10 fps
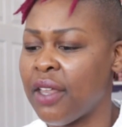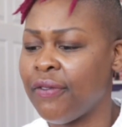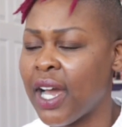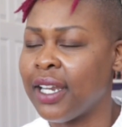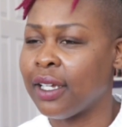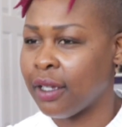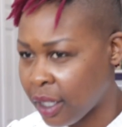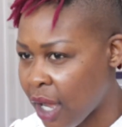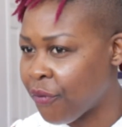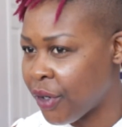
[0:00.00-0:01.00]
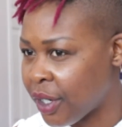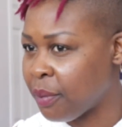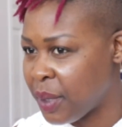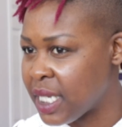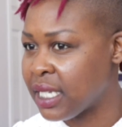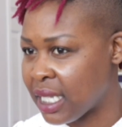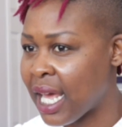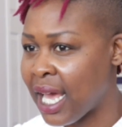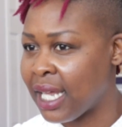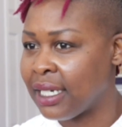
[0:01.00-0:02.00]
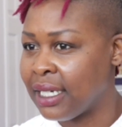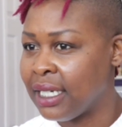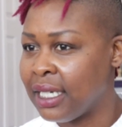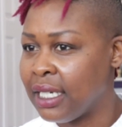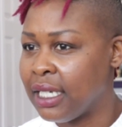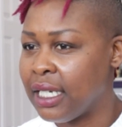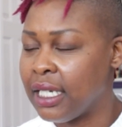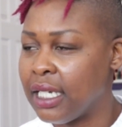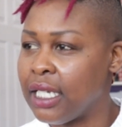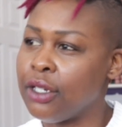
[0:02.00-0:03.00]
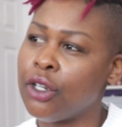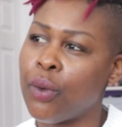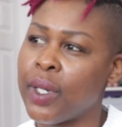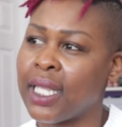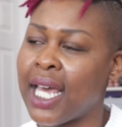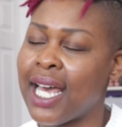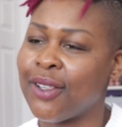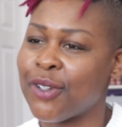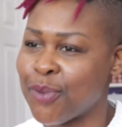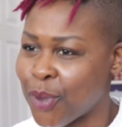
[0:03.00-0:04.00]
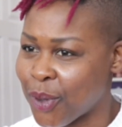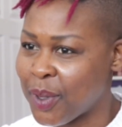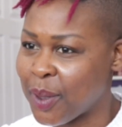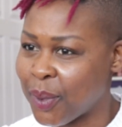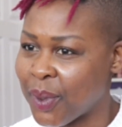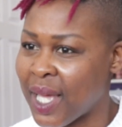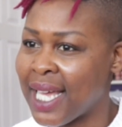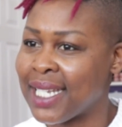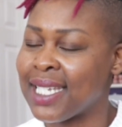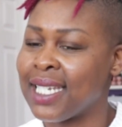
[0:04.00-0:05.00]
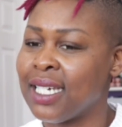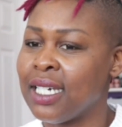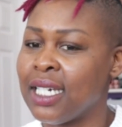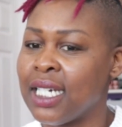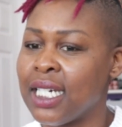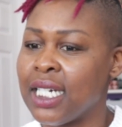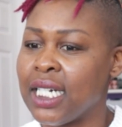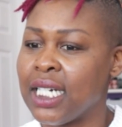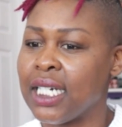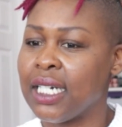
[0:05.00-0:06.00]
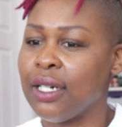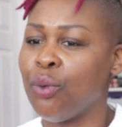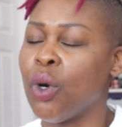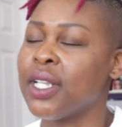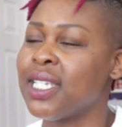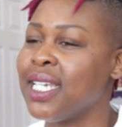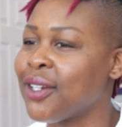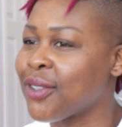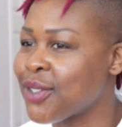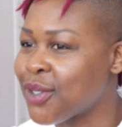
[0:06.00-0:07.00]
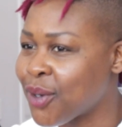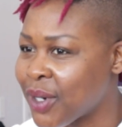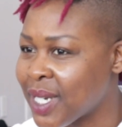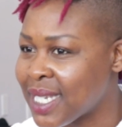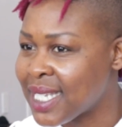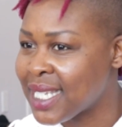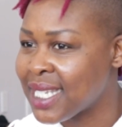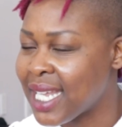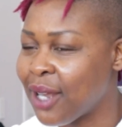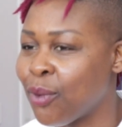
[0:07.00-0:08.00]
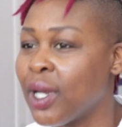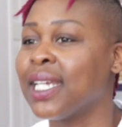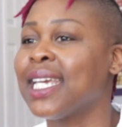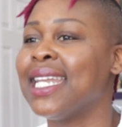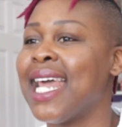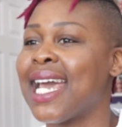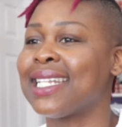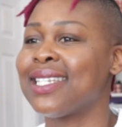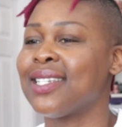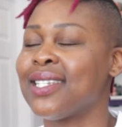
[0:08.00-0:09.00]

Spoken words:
finding a comfort and a peace in that, in knowing that there's more people that want to hear the stories and want to connect